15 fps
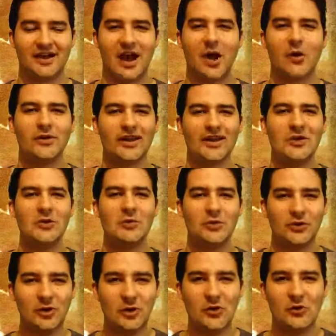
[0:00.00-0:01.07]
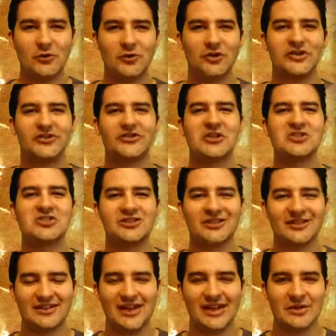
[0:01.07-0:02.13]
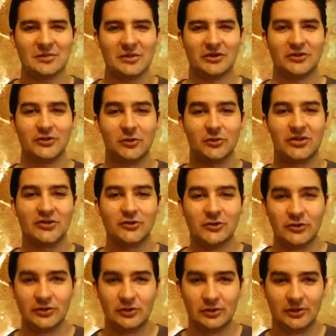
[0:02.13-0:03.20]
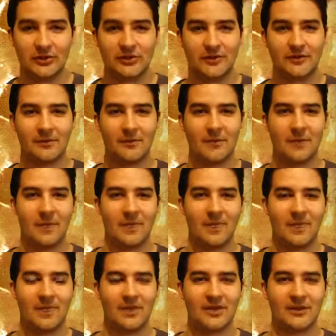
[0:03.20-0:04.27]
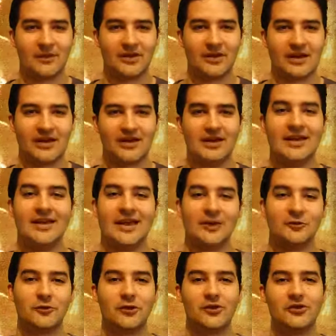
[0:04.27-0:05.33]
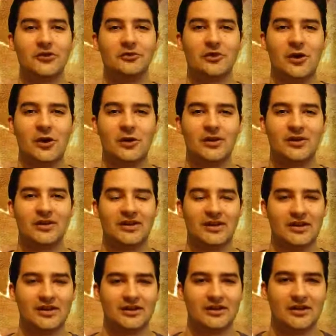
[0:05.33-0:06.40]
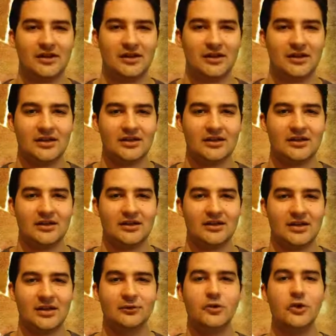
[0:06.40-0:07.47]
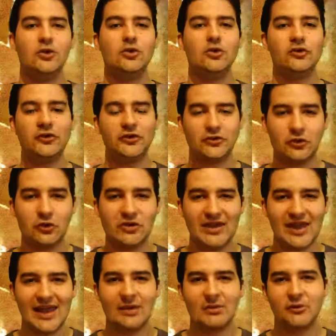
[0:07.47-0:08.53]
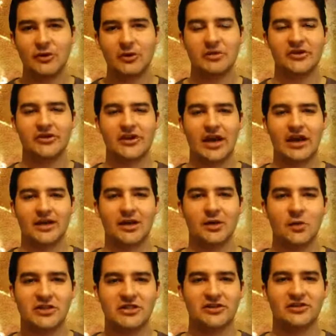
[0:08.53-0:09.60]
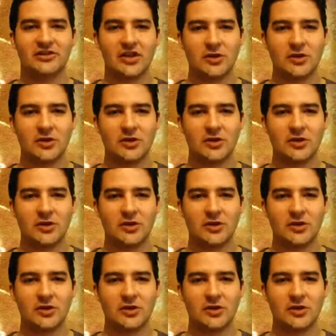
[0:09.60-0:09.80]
How can you prove such a statement to be true? Okay, and first of all, if you use the true name of the Messiah, which is